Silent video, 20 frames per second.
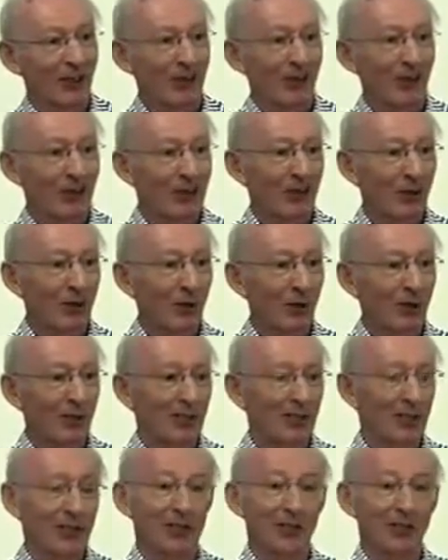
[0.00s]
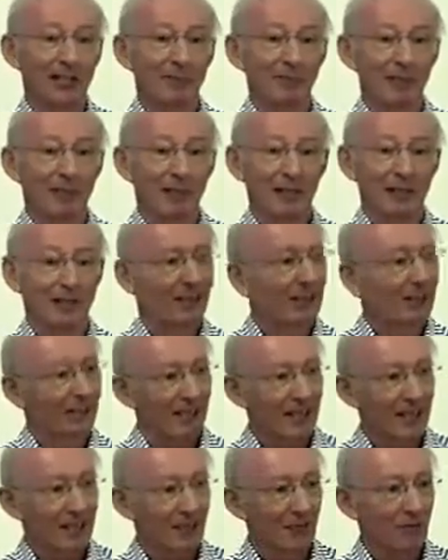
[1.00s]
The God Instinct, but
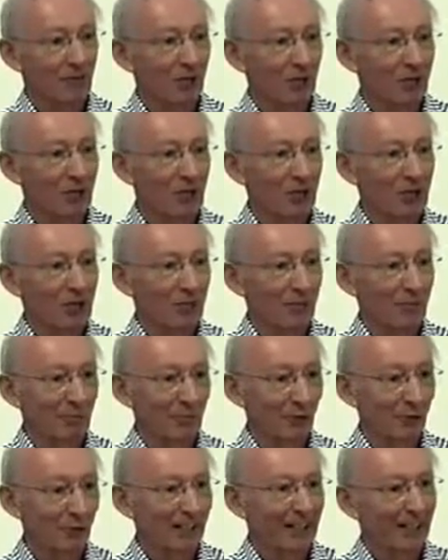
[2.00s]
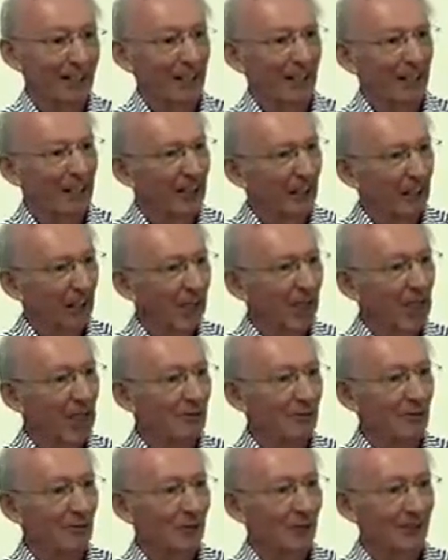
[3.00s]
that's a fairly recent book, and I
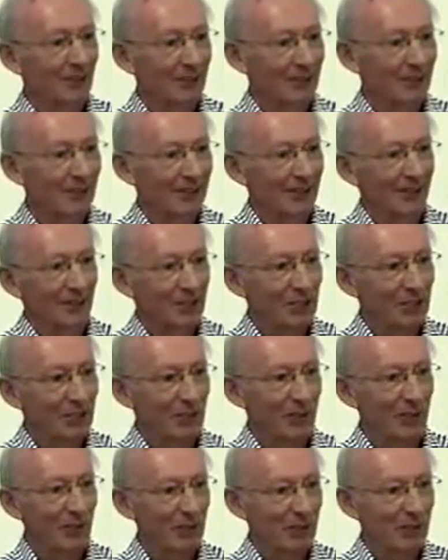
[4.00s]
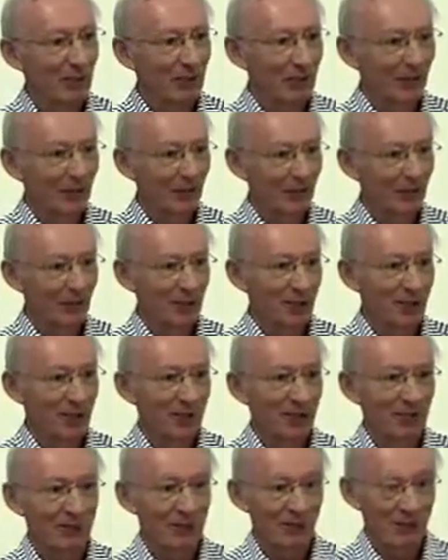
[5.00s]
have a feeling this term's been around for
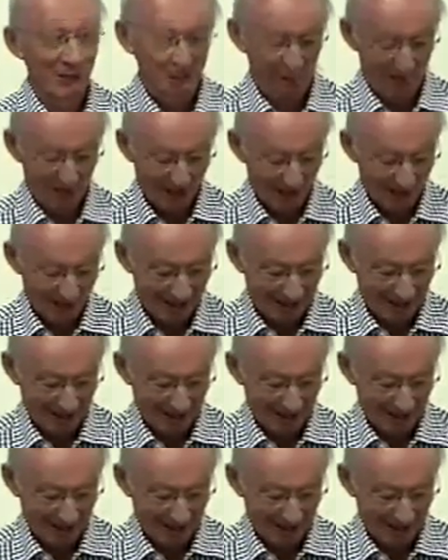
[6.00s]
some time, so I